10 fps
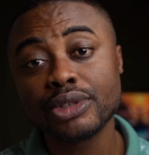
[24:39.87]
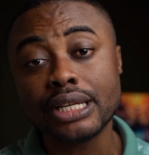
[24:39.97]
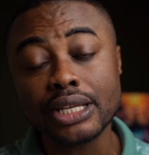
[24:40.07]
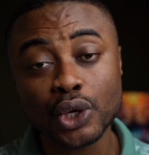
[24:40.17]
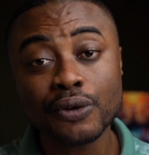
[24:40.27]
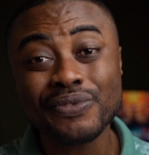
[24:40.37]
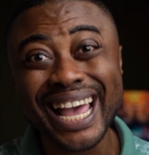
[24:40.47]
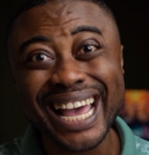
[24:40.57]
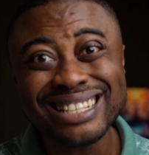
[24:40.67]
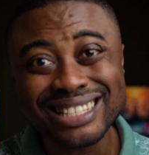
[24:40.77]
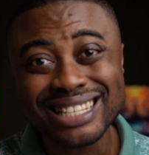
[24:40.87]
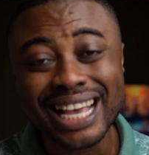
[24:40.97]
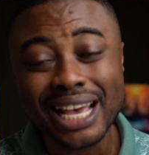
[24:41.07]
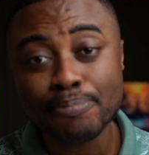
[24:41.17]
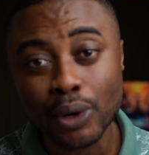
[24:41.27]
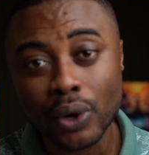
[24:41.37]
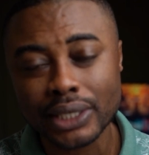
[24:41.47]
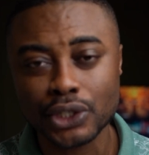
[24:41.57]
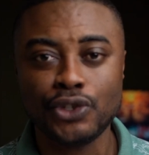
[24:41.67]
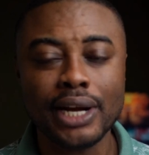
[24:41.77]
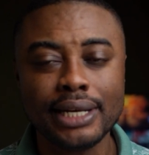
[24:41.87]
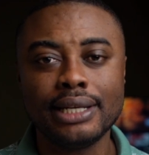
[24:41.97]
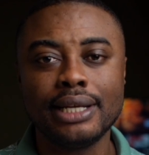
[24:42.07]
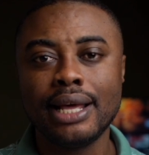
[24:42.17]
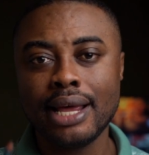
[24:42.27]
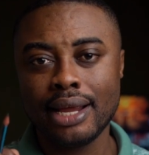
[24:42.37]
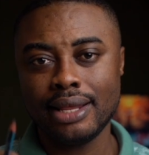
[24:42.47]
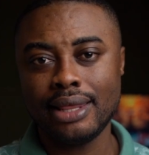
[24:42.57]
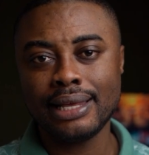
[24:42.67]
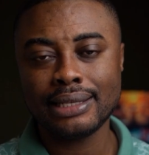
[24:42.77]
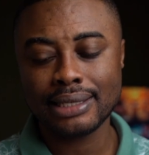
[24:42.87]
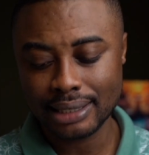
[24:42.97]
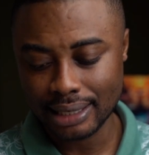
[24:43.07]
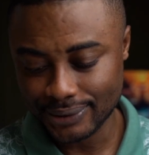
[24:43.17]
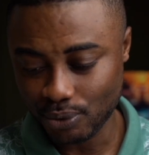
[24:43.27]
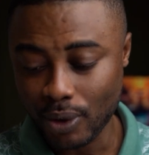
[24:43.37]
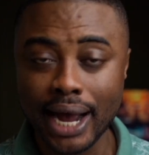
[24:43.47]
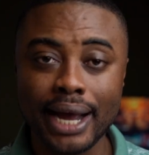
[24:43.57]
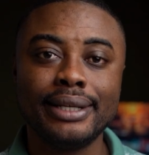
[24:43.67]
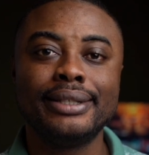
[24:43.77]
Dissolve NCA board is trending, this is why.